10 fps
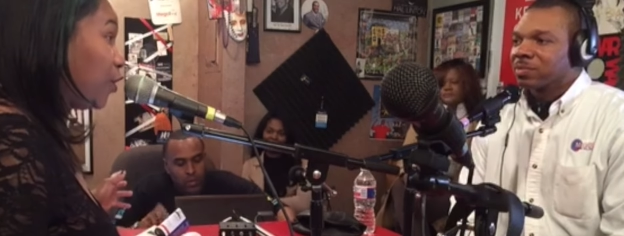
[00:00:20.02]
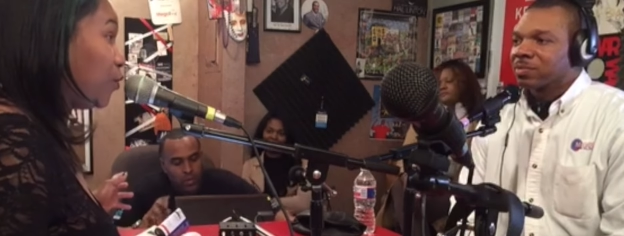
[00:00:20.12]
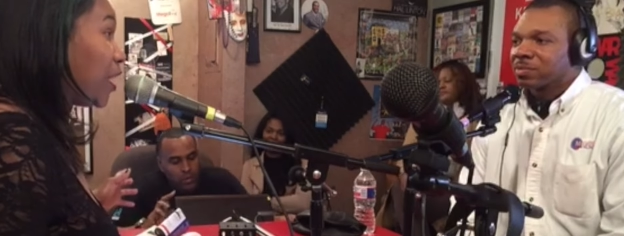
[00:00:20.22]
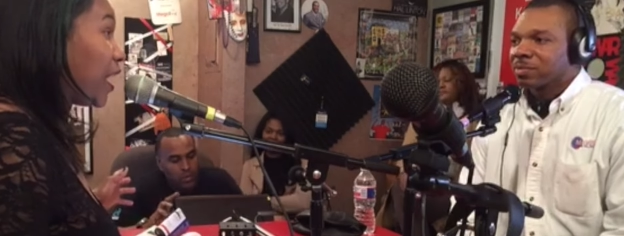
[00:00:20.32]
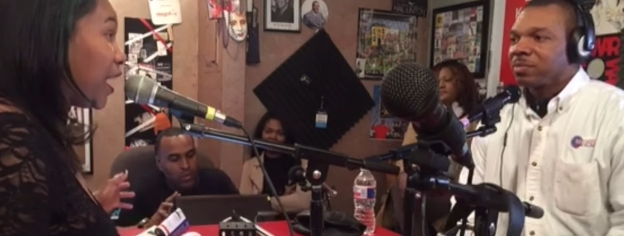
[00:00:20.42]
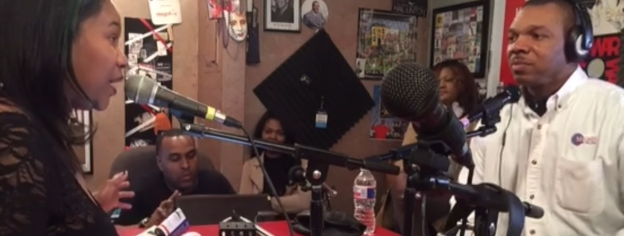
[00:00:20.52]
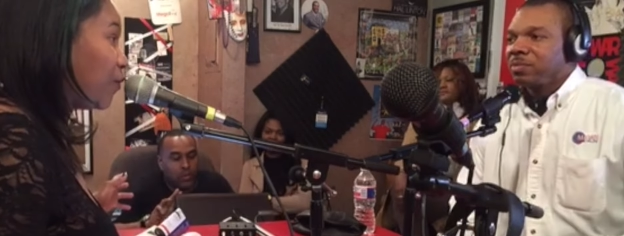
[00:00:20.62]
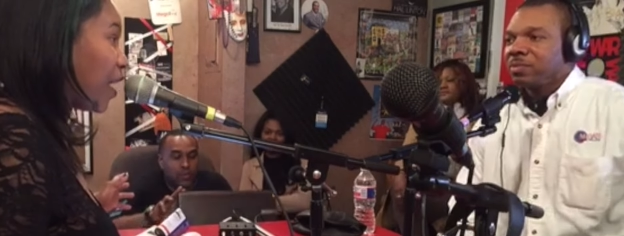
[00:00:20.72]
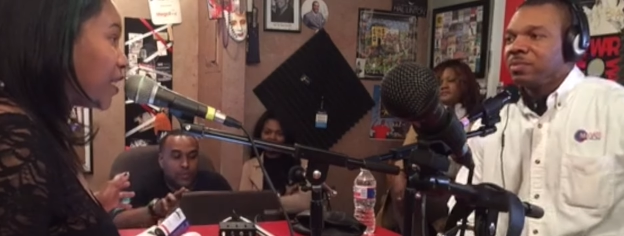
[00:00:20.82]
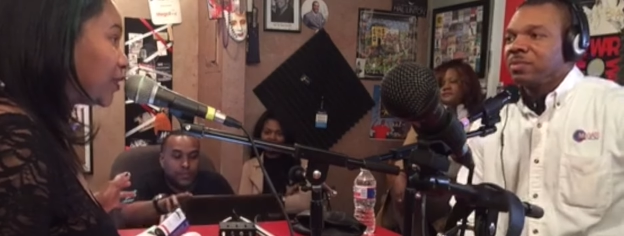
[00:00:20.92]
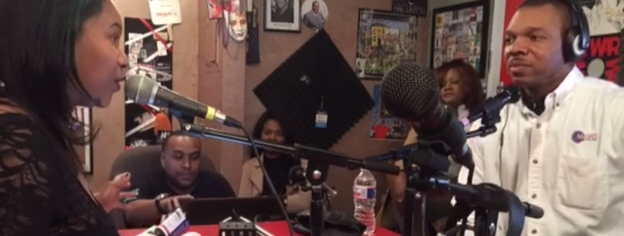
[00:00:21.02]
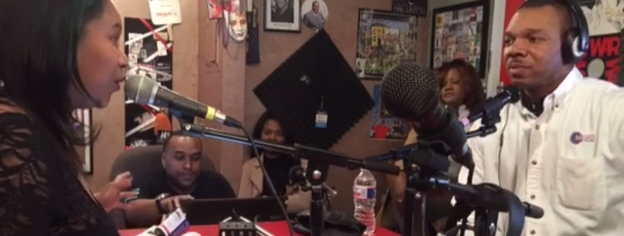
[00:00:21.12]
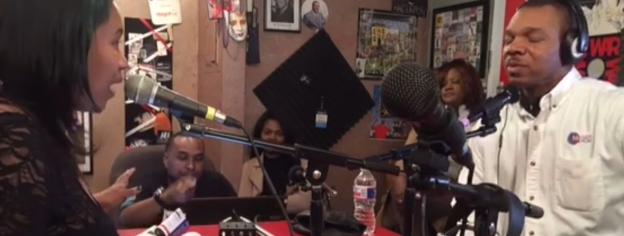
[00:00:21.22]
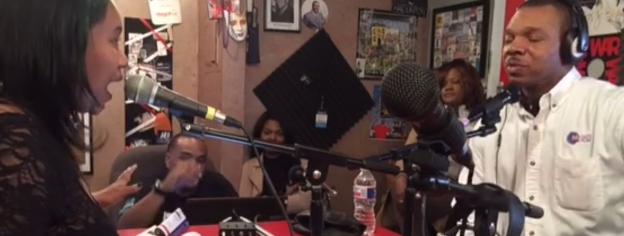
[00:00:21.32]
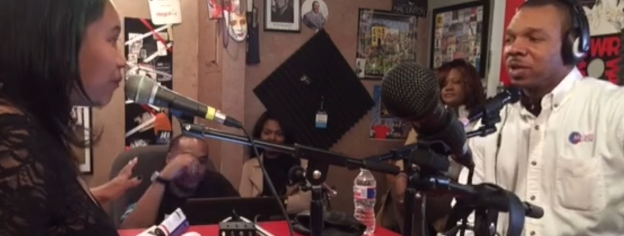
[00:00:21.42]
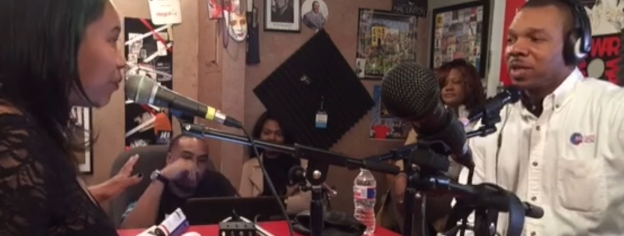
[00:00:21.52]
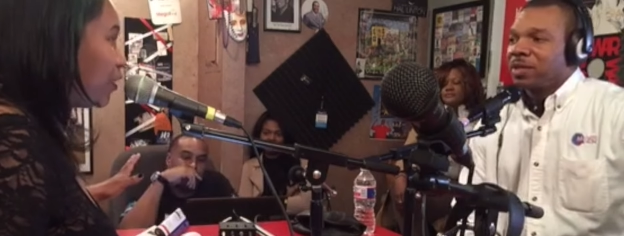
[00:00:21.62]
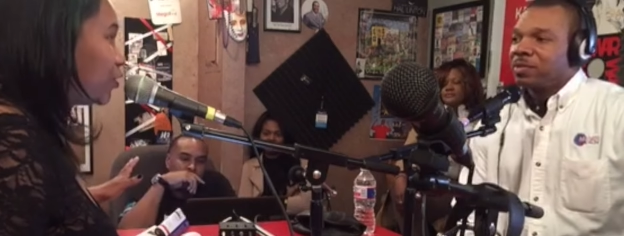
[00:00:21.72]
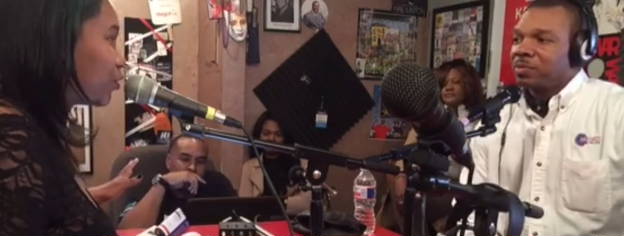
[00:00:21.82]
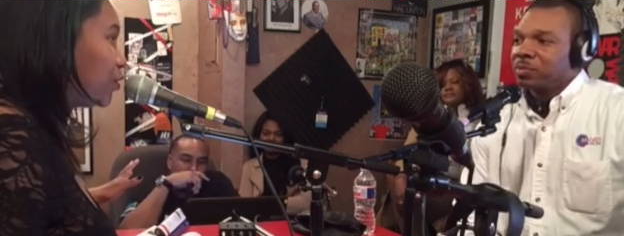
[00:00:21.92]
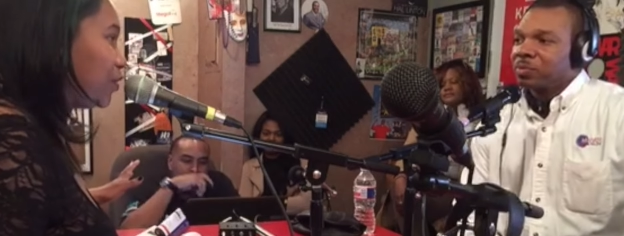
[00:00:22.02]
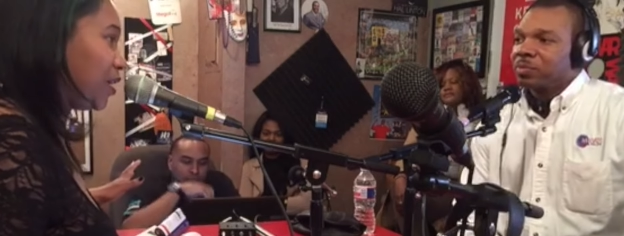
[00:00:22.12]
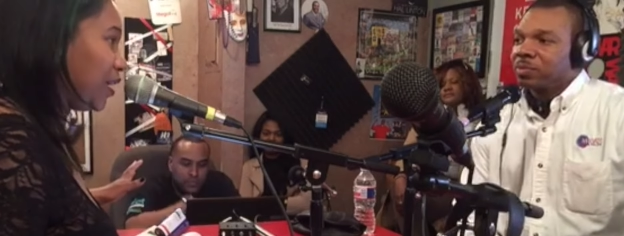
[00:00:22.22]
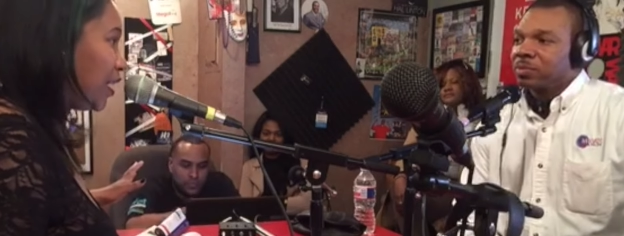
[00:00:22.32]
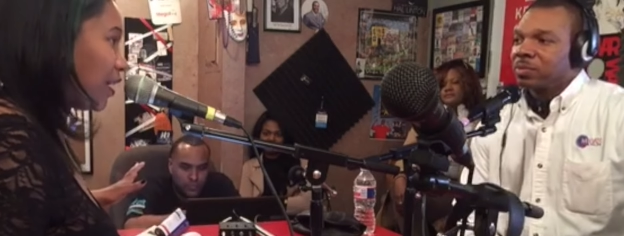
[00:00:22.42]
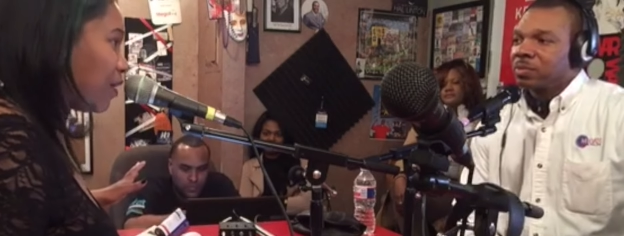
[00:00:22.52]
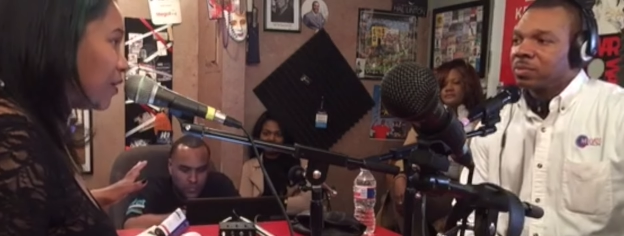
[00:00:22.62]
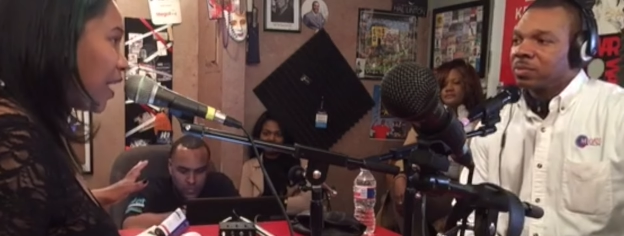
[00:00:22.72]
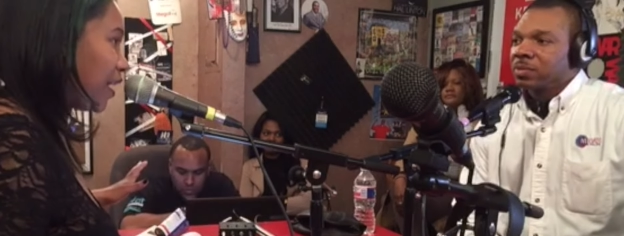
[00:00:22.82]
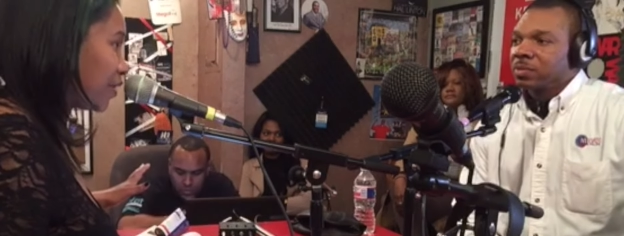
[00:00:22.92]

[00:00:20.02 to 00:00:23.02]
Speaker 1: for you anyway, so I'm pretty sure you didn't need a whole lot